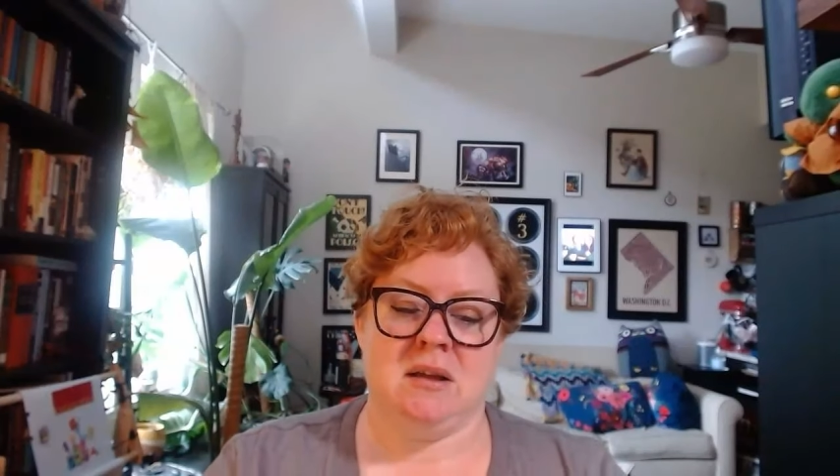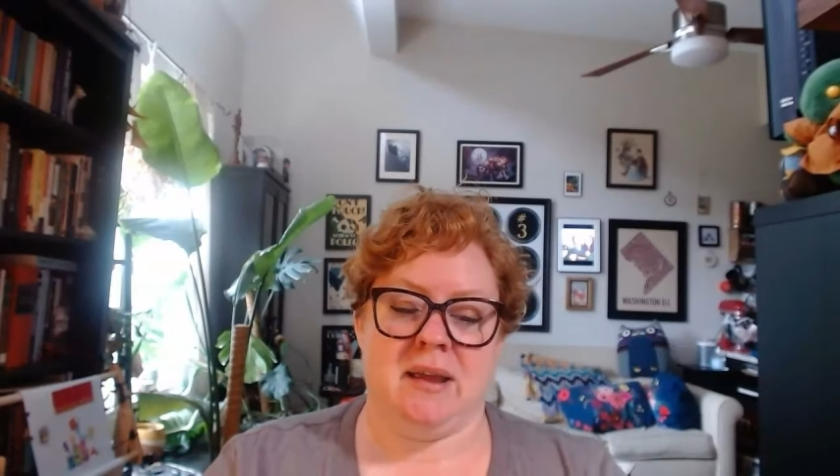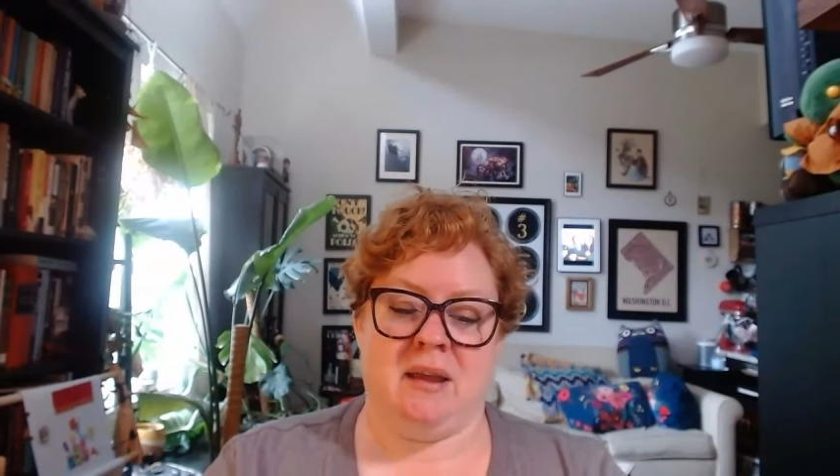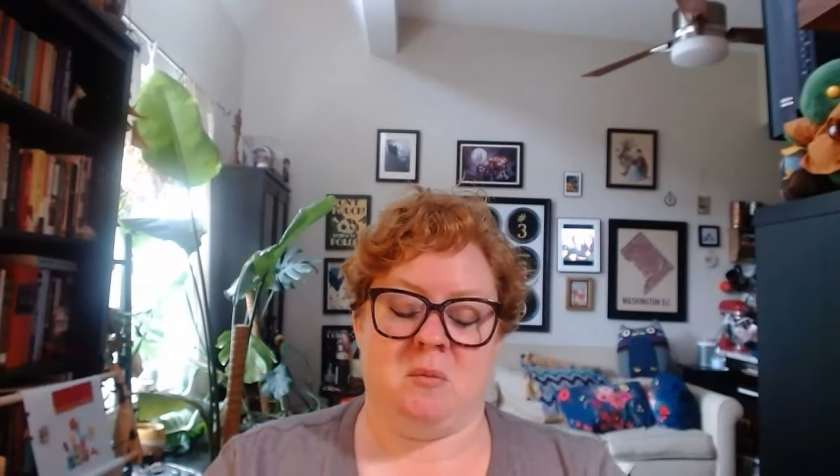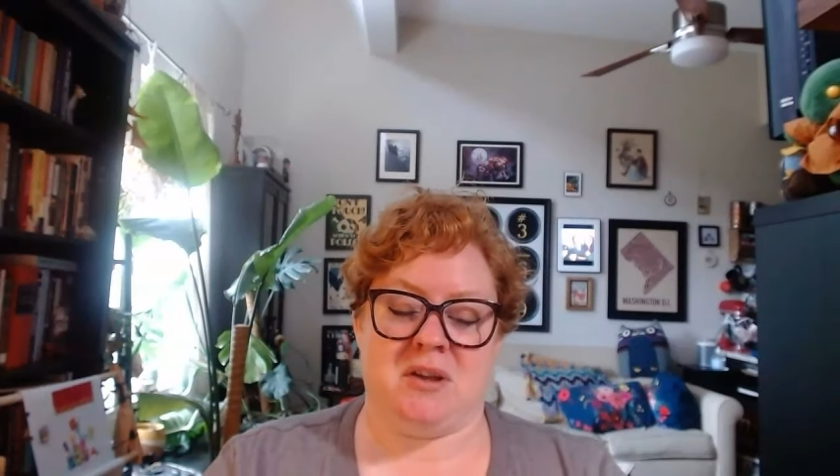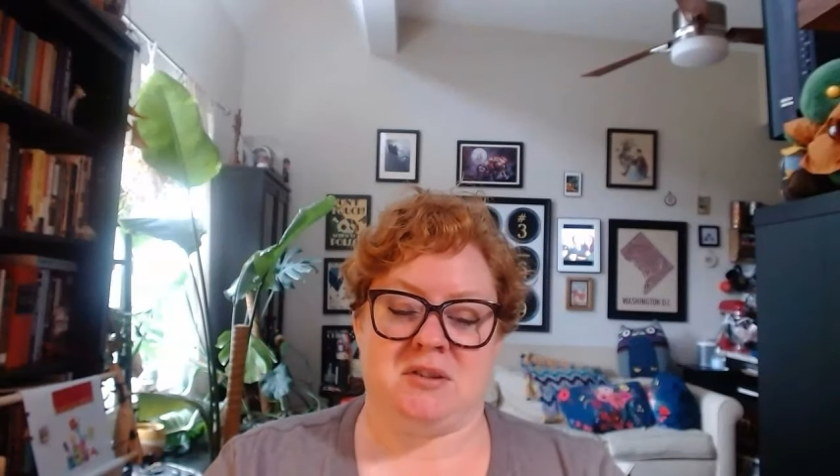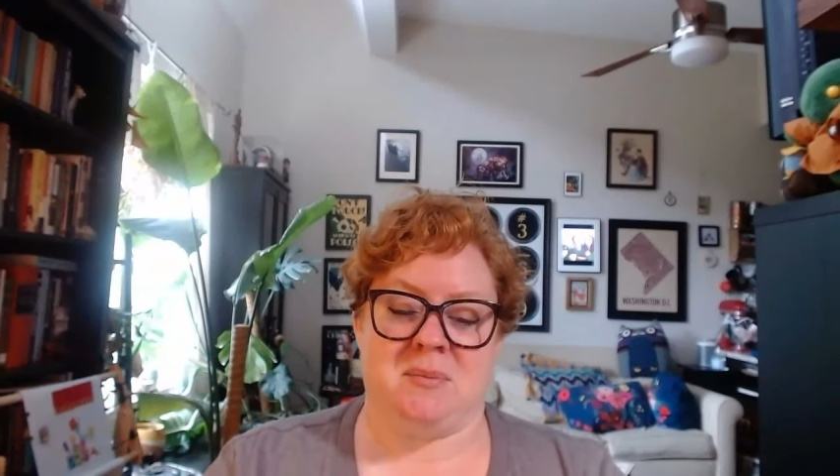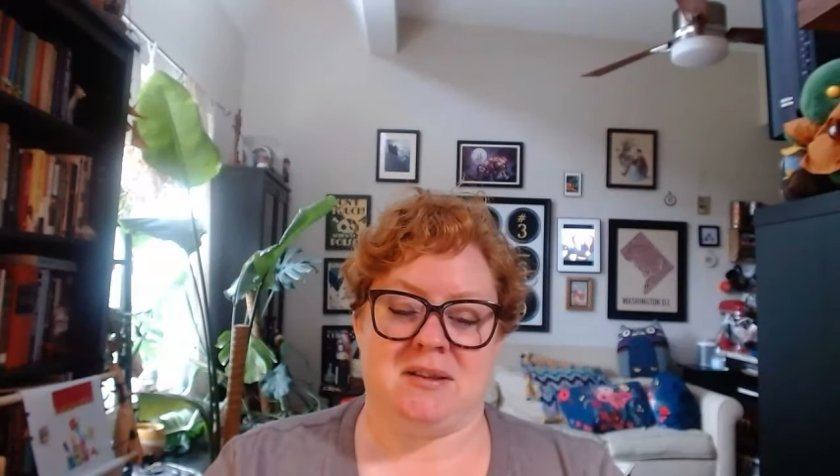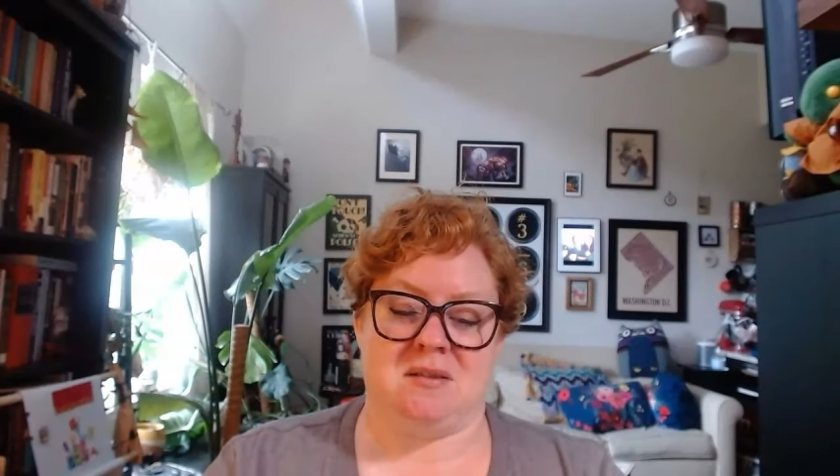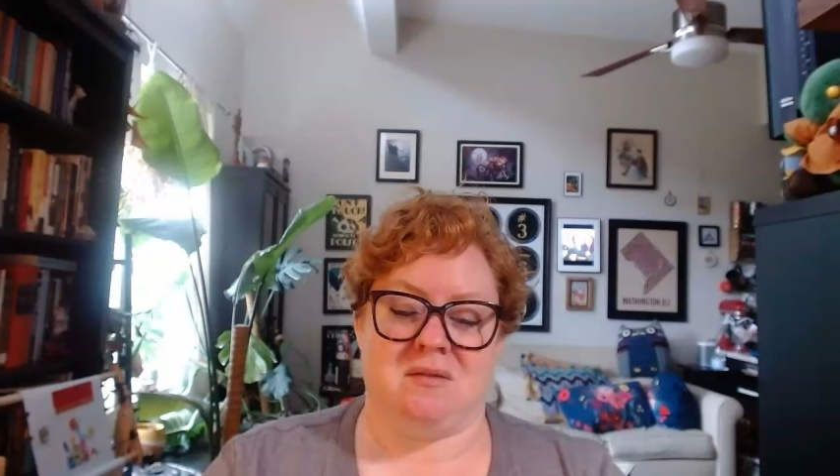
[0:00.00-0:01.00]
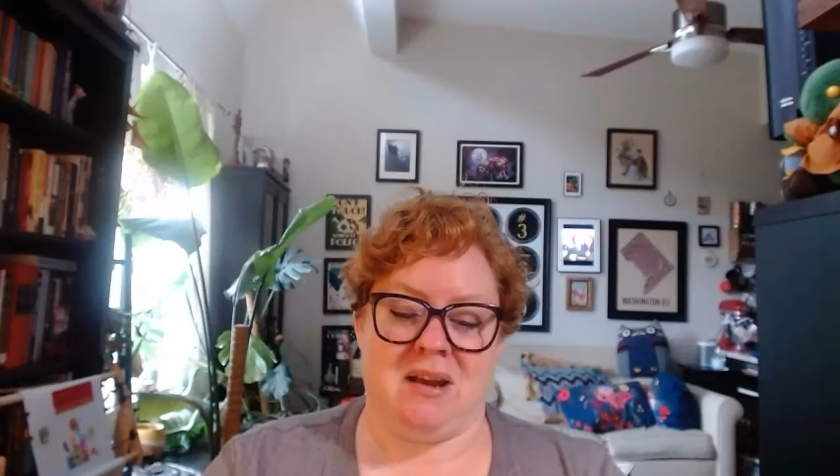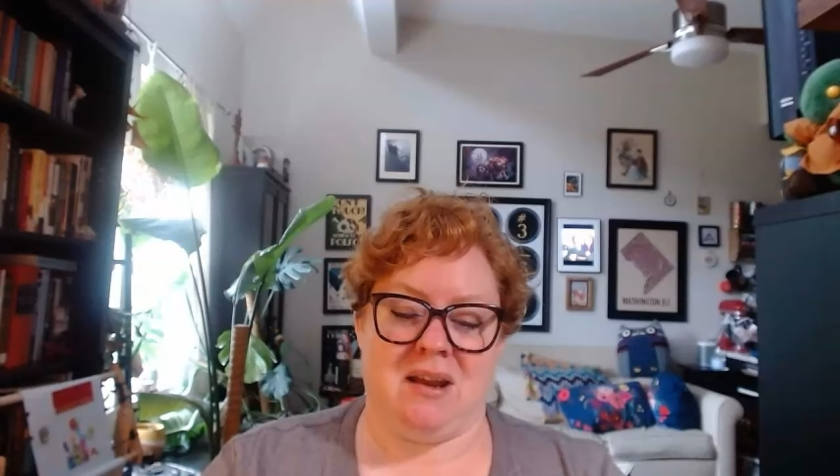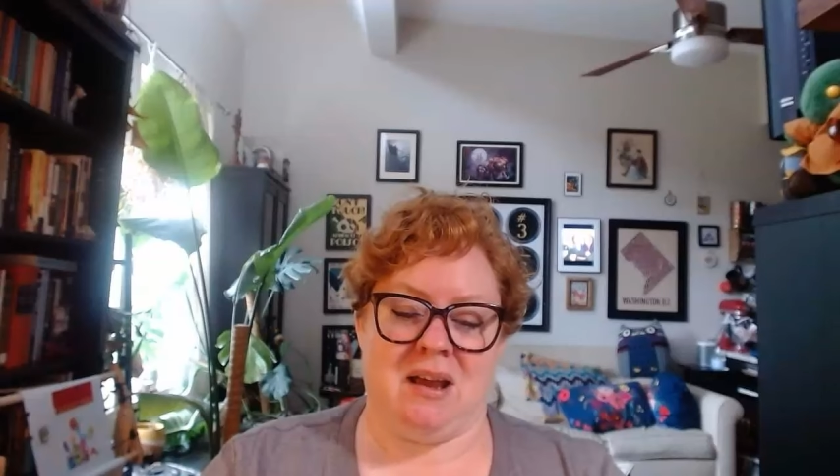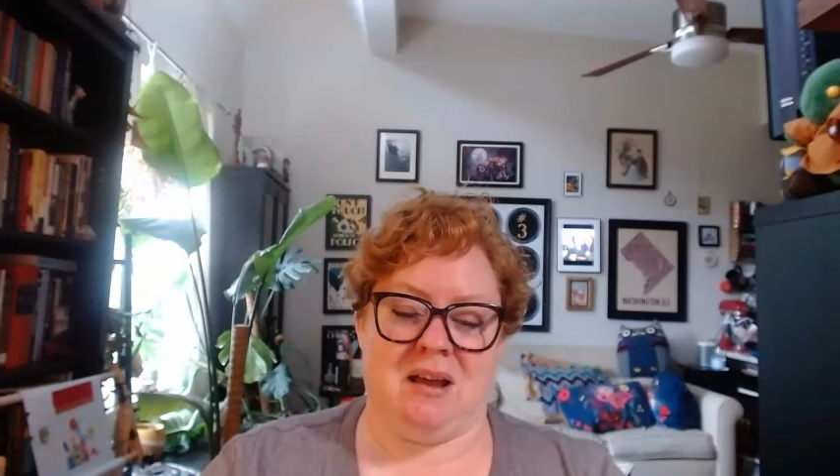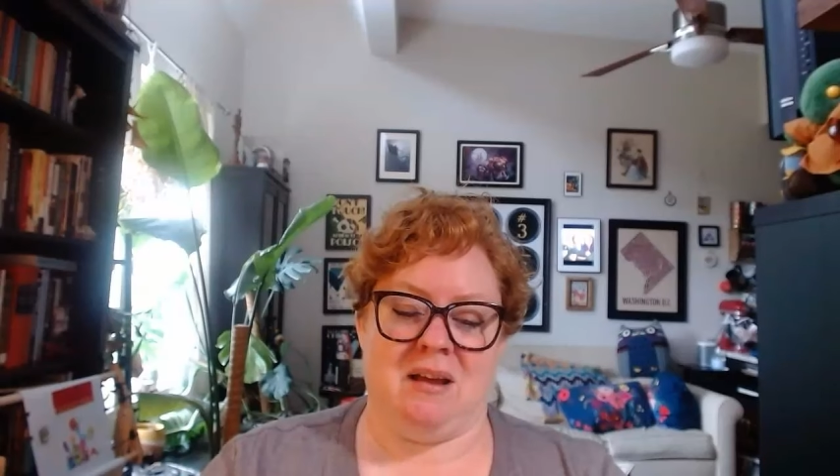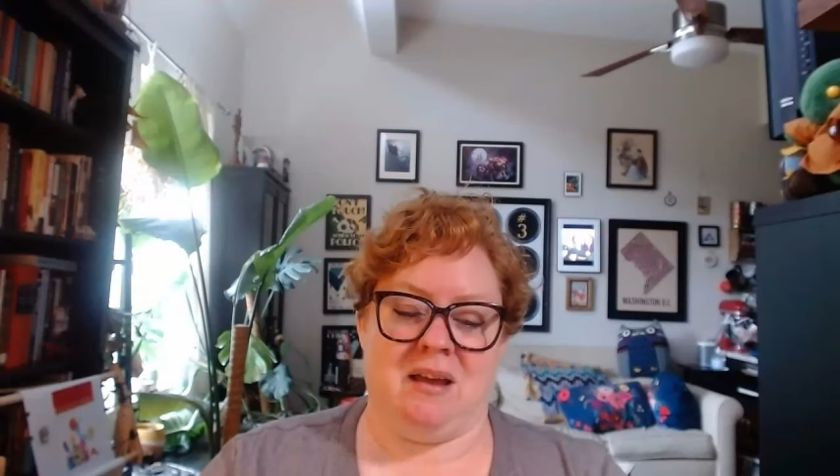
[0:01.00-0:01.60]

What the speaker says: in Western Pennsylvania,